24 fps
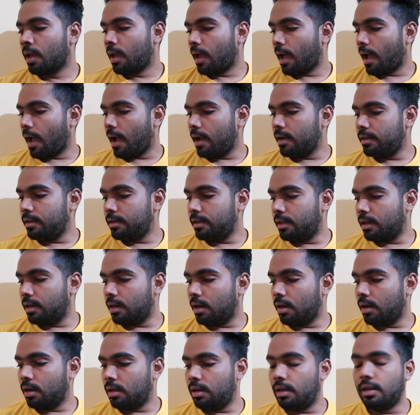And
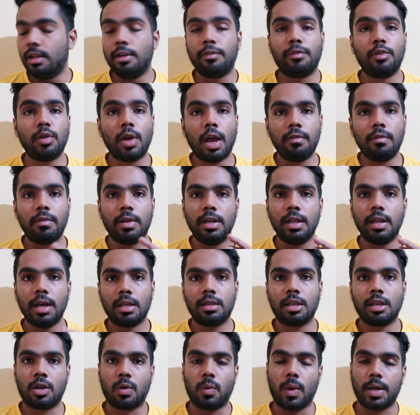if you have any
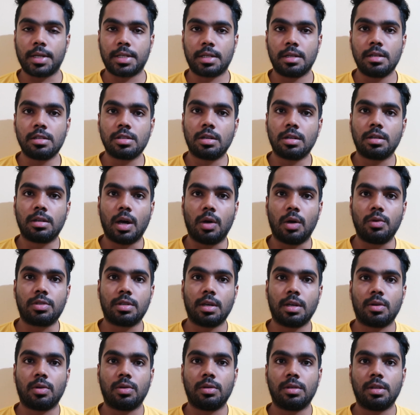other questions or doubts
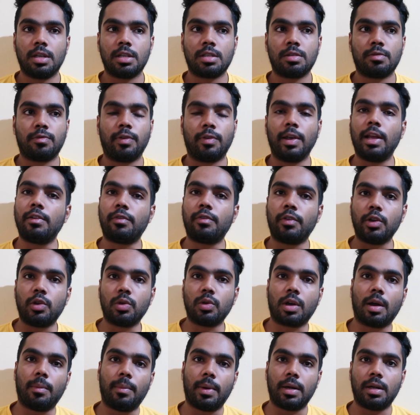around this, feel free to
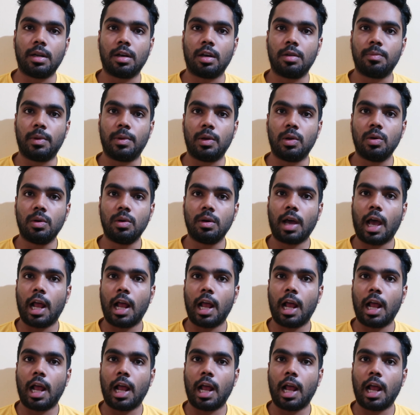comment down below.